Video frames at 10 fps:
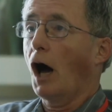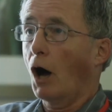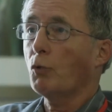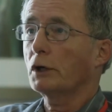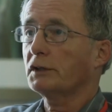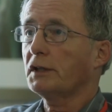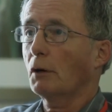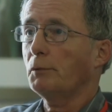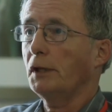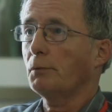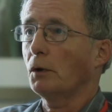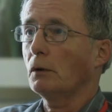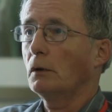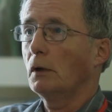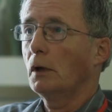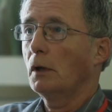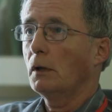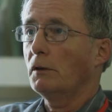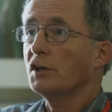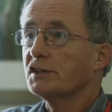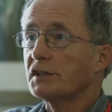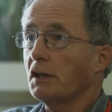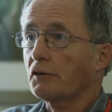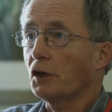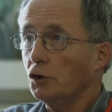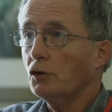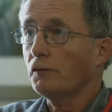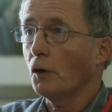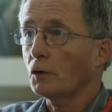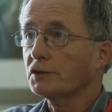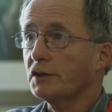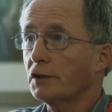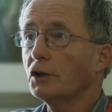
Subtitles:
I wanted to tell people, this is nothing new, folks.